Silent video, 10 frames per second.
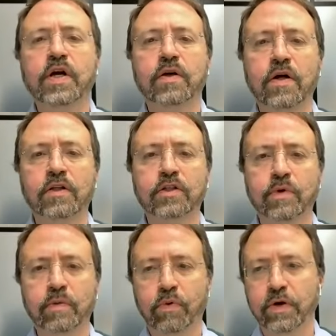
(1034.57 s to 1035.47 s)
know, the
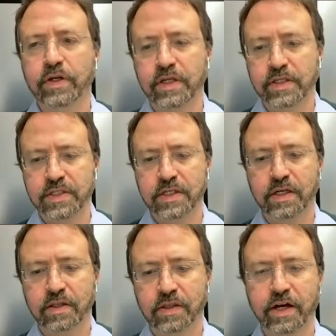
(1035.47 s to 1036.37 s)
ultimate point is
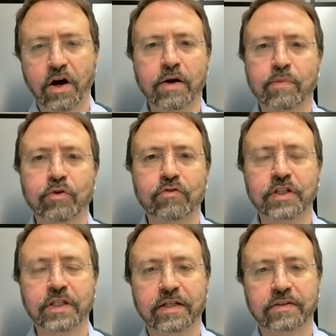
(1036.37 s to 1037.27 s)
they got
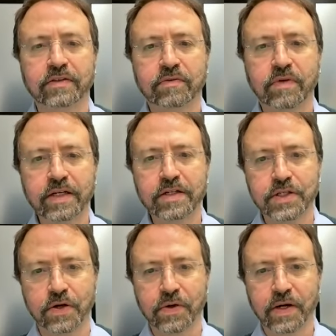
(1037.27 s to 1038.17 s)
approved in the end. Right.
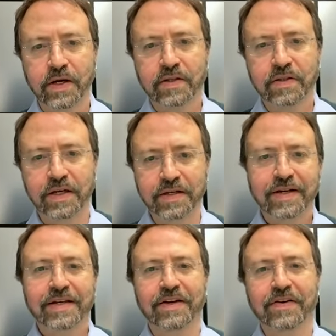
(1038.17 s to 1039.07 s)
So,
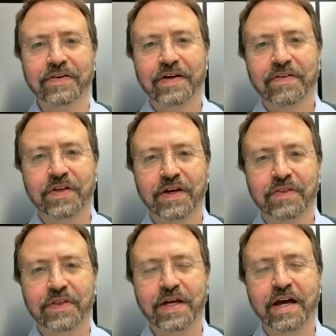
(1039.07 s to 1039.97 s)
you know, the
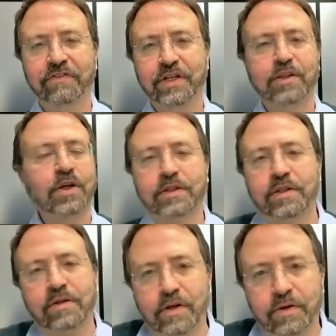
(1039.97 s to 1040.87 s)
FDA,
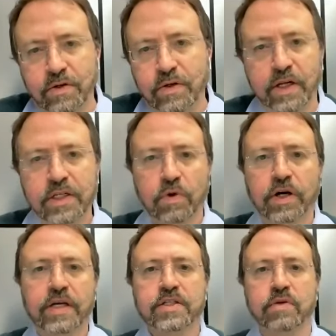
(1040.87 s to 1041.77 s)
not, you know, it is
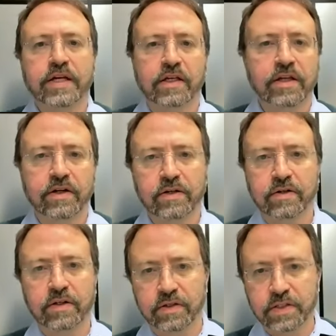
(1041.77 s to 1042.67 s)
what it is. The
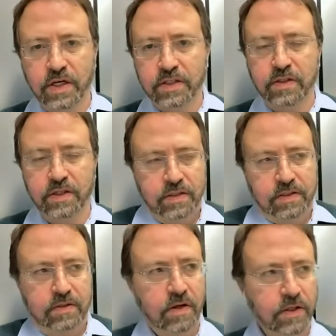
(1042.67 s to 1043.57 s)
regulator, you know,
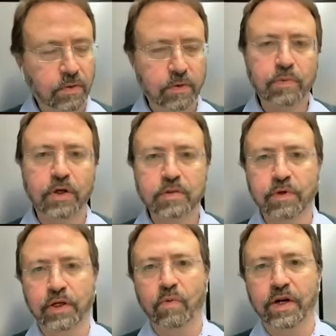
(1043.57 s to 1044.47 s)
it's not their
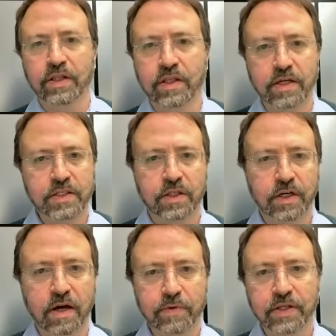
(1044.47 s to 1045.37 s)
responsibility what it does to
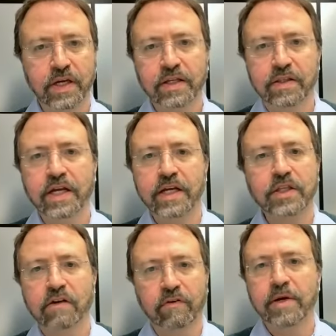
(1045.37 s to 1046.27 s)
the company. They
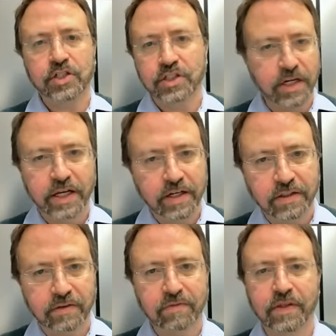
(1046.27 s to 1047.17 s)
need the information they need,
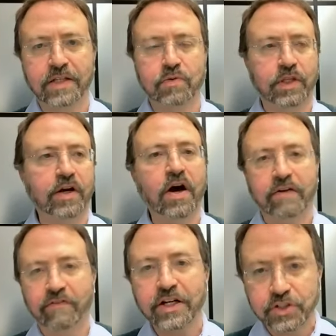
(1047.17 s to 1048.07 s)
and that's what they
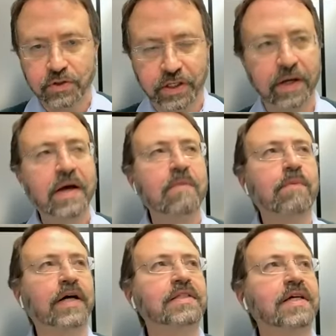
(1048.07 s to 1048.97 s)
got eventually.
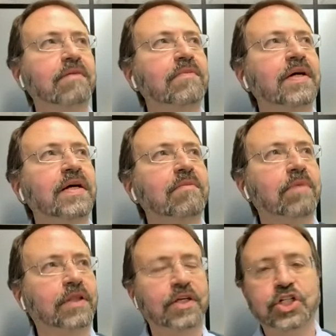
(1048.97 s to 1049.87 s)
But
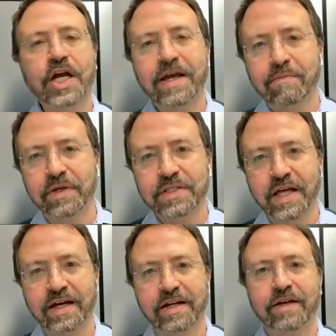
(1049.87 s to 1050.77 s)
but the shame
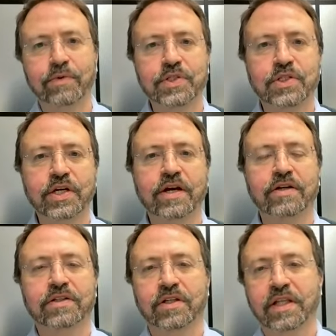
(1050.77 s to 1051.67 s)
is that it was
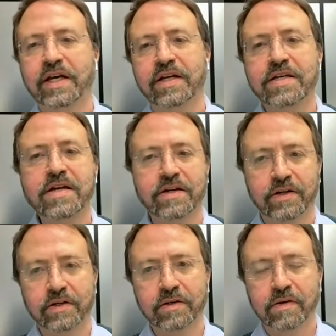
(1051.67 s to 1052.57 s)
delayed a
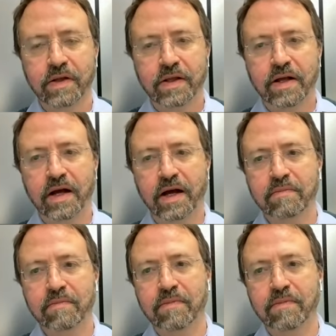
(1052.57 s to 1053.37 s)
year, you